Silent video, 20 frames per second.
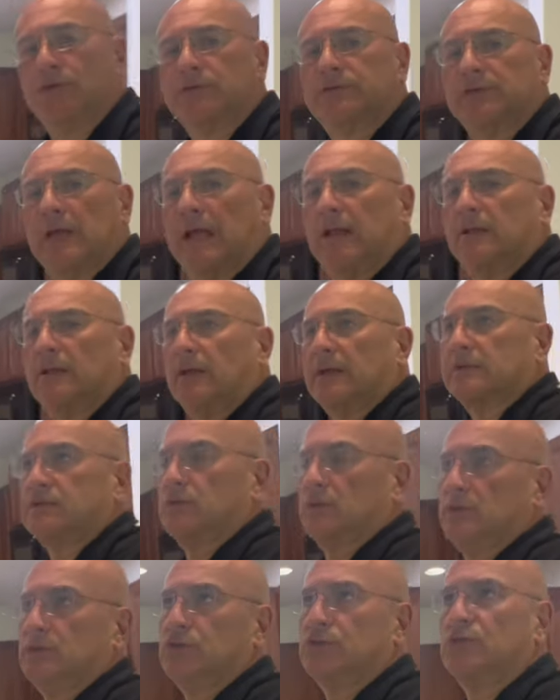I'll
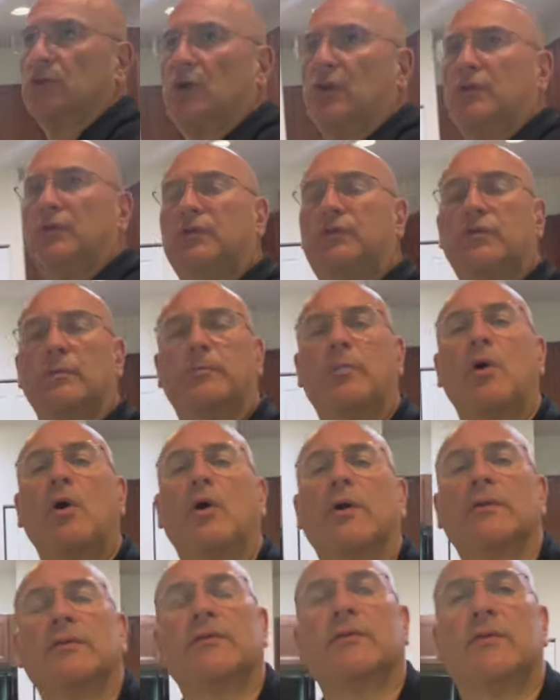actually show you some
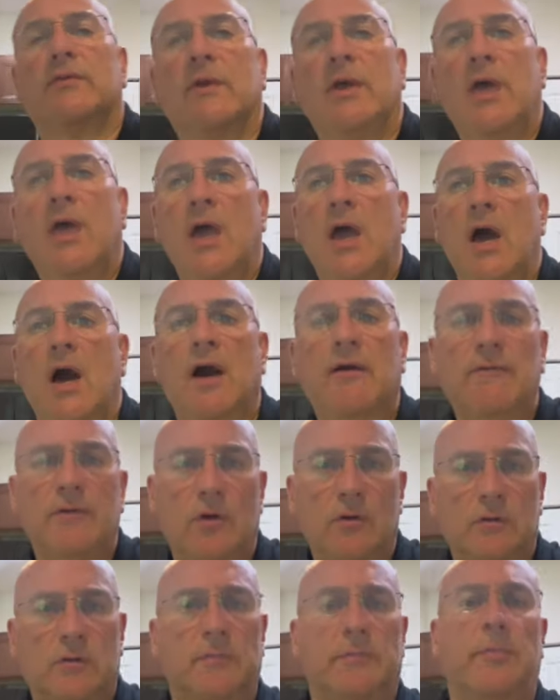parts of
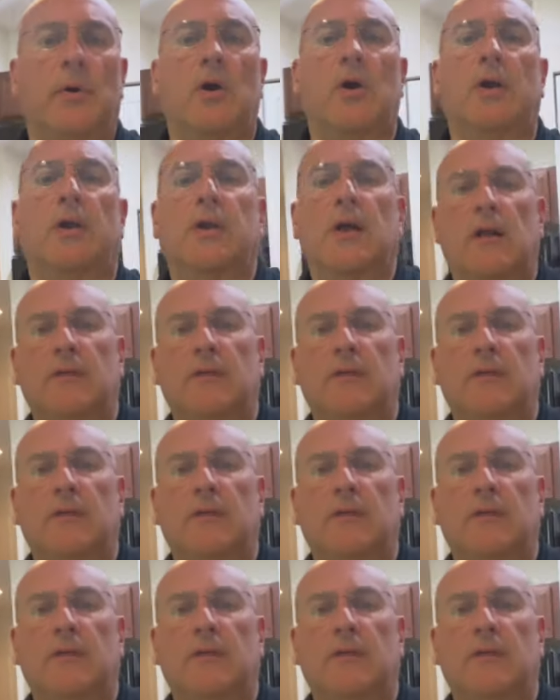Oakland Park.